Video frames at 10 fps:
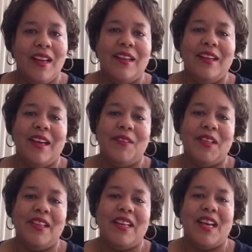and
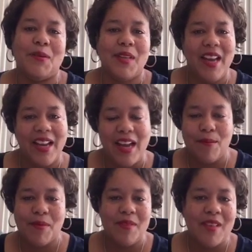everything that is, hey,
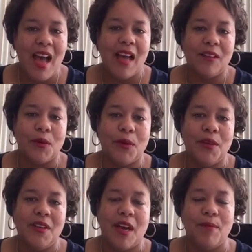I'm not
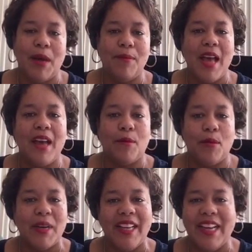up
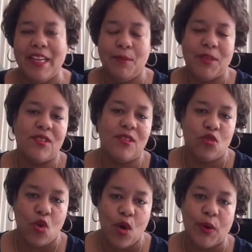on my game as
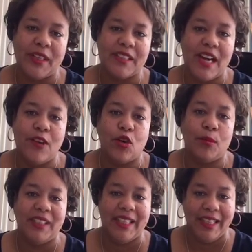strong as I
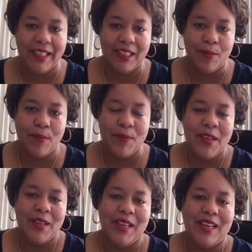normally am.
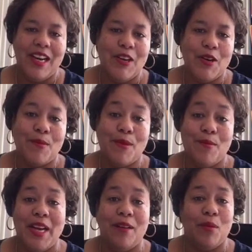And I know I'm going to
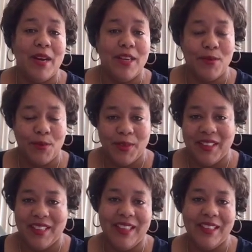pay the price for
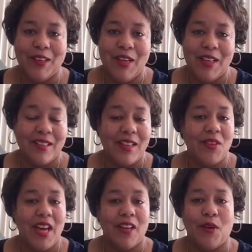it later because
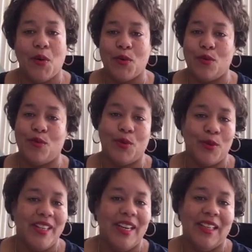I've got a whole
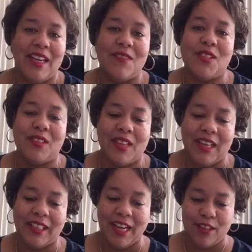full day that I've still got
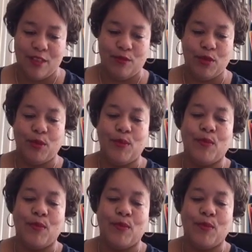to get through.